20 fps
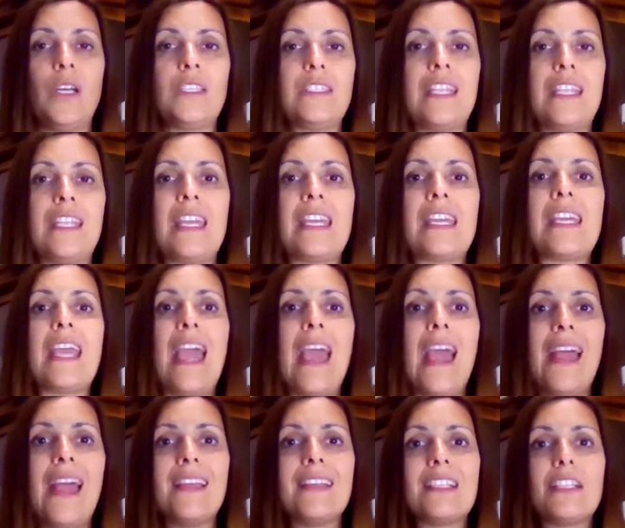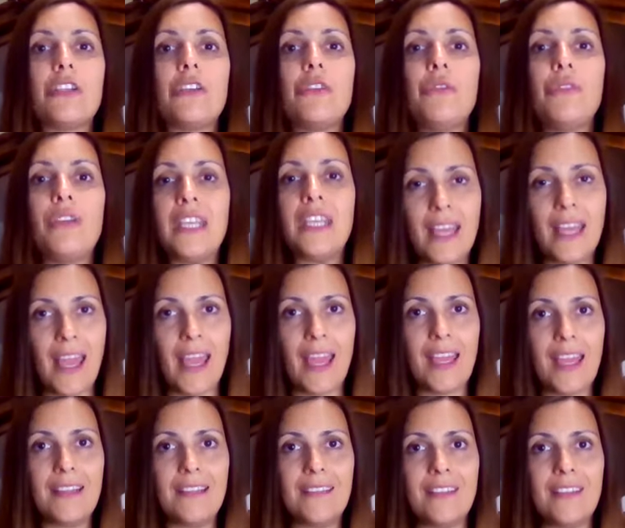what they can
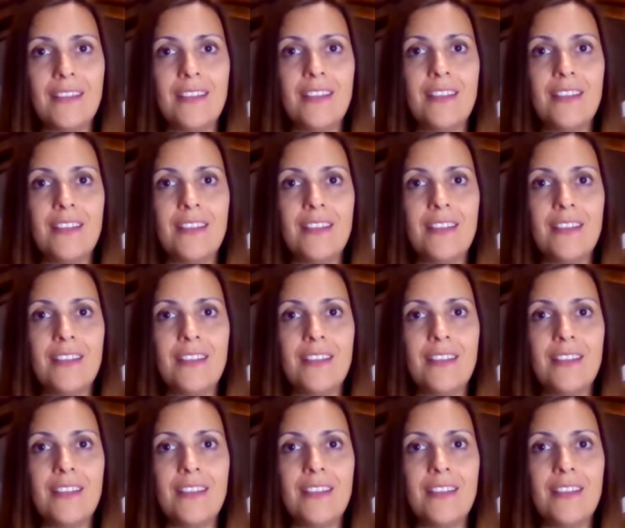create,